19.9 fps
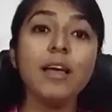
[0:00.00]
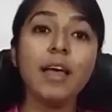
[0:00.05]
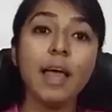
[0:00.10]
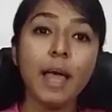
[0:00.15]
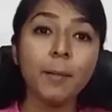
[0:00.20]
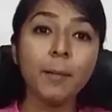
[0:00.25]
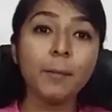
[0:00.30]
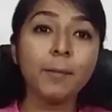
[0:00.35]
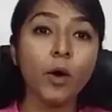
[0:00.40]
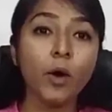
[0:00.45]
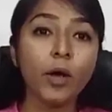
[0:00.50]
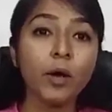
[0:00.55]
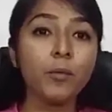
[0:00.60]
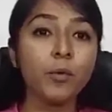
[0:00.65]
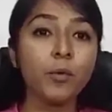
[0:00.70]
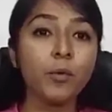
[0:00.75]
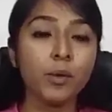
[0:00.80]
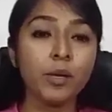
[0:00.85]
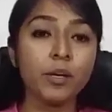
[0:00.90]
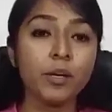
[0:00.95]
Employee
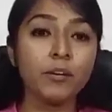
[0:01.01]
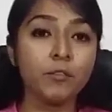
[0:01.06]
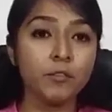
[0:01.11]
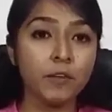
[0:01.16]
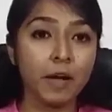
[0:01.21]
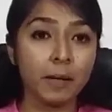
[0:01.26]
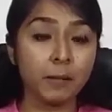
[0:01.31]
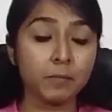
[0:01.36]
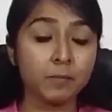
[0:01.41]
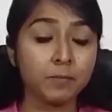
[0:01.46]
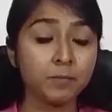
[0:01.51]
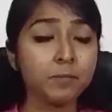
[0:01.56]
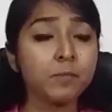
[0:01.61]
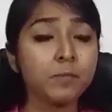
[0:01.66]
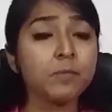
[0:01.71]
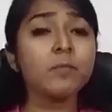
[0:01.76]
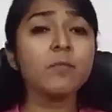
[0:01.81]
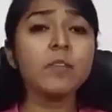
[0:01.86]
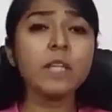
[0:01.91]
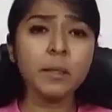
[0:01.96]
Provident Fund.
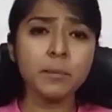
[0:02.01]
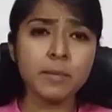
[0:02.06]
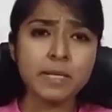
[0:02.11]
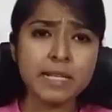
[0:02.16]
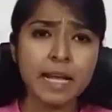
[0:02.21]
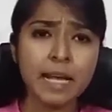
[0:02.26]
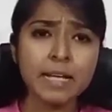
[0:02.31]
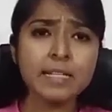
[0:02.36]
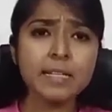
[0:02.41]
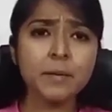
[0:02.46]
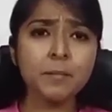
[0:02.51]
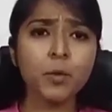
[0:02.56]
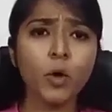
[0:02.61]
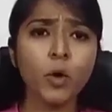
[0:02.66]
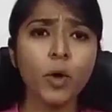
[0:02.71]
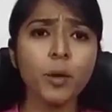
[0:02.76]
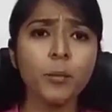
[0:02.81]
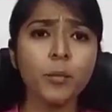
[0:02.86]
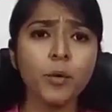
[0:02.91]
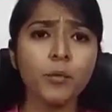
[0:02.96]
Besides
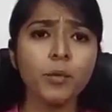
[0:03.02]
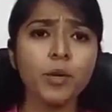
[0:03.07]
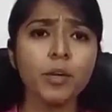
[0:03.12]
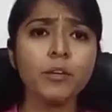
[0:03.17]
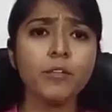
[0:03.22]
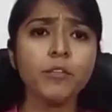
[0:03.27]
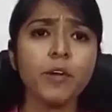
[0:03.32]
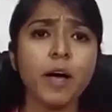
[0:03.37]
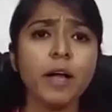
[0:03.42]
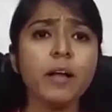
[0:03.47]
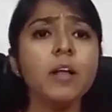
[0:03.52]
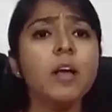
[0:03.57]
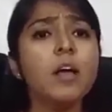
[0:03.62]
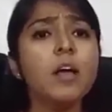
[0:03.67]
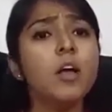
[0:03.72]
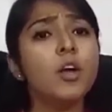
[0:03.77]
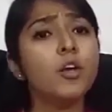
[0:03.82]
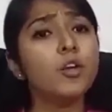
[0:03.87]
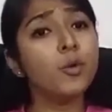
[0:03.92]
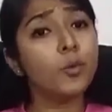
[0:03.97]
Employee Provident Fund,
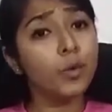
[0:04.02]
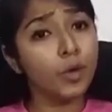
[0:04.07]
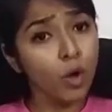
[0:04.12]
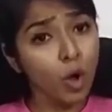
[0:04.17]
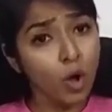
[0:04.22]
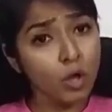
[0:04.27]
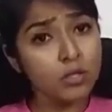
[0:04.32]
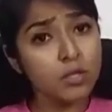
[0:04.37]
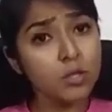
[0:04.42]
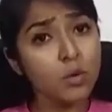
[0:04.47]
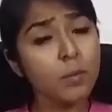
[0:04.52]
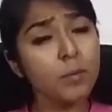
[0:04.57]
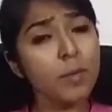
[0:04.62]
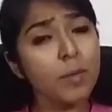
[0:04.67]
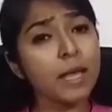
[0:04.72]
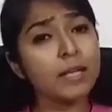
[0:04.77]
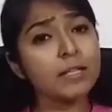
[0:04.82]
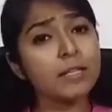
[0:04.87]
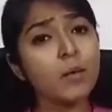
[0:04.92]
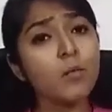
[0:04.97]
you can also
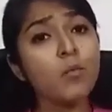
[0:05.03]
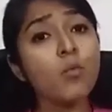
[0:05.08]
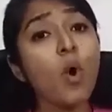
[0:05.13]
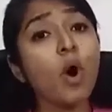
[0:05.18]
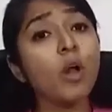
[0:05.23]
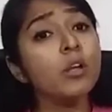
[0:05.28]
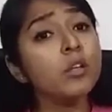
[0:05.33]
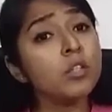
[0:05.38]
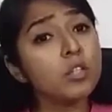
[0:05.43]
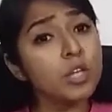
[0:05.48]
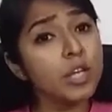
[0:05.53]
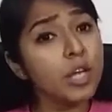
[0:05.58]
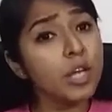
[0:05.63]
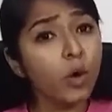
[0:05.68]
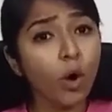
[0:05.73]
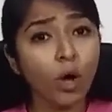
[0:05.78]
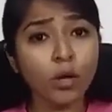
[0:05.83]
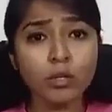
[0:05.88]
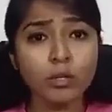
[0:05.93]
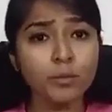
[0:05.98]
make some voluntary
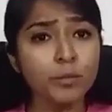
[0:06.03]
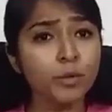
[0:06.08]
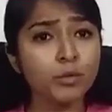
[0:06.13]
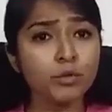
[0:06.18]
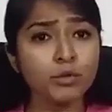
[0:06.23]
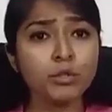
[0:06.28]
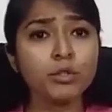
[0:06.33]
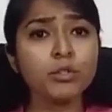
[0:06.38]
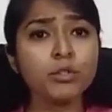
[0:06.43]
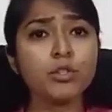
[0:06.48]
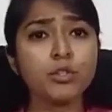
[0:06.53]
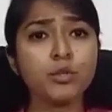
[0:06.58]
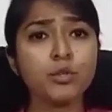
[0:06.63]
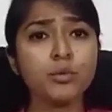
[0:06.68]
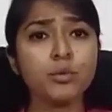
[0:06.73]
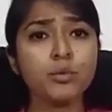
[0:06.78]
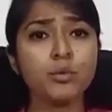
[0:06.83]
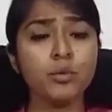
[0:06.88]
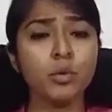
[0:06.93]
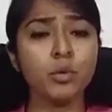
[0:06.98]
contributions
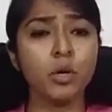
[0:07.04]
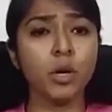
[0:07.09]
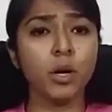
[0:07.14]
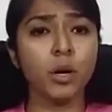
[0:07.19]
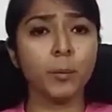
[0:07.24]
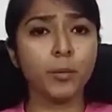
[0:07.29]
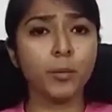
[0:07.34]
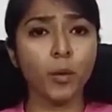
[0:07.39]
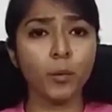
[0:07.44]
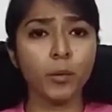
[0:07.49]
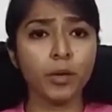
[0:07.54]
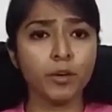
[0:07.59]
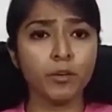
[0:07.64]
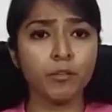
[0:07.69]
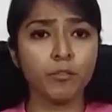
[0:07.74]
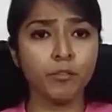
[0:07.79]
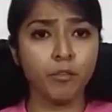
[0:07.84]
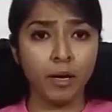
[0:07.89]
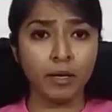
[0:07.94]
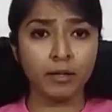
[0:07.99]
to
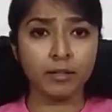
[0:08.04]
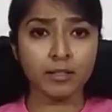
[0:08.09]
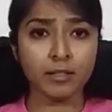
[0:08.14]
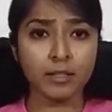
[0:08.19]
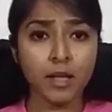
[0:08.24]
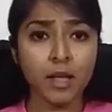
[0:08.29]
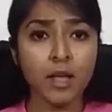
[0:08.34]
Provident Funds,